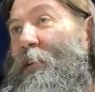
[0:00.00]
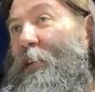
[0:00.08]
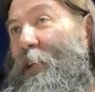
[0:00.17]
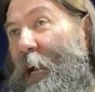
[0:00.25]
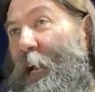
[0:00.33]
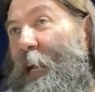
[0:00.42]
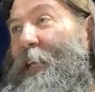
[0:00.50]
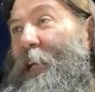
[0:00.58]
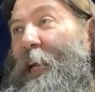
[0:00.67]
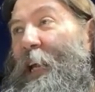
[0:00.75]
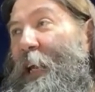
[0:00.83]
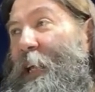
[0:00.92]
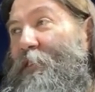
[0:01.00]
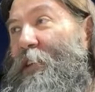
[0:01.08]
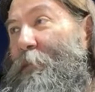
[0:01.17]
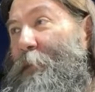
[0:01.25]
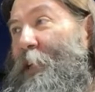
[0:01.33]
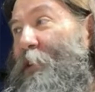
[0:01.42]
9, yeah,
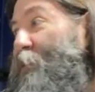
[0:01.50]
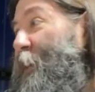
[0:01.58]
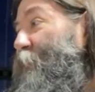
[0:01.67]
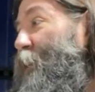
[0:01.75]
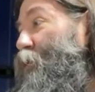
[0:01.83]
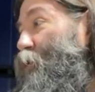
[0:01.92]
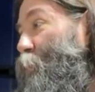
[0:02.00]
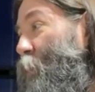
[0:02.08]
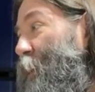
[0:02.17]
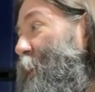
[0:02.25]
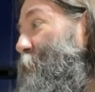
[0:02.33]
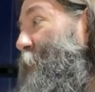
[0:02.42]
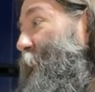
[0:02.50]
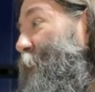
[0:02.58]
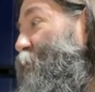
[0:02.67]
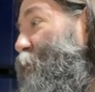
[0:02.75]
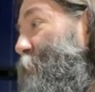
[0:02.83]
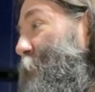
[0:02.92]
18 minutes. Every 20
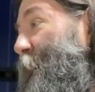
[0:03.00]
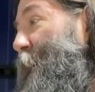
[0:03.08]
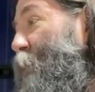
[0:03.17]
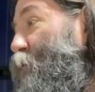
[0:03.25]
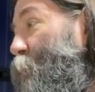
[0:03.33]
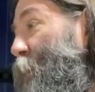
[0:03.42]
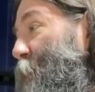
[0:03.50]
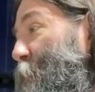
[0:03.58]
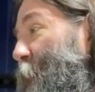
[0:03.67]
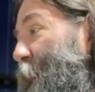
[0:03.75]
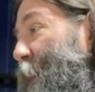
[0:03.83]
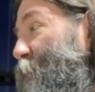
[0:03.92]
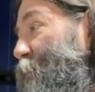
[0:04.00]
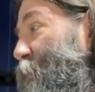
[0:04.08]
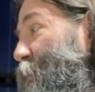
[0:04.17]
minutes you're making 20 bucks.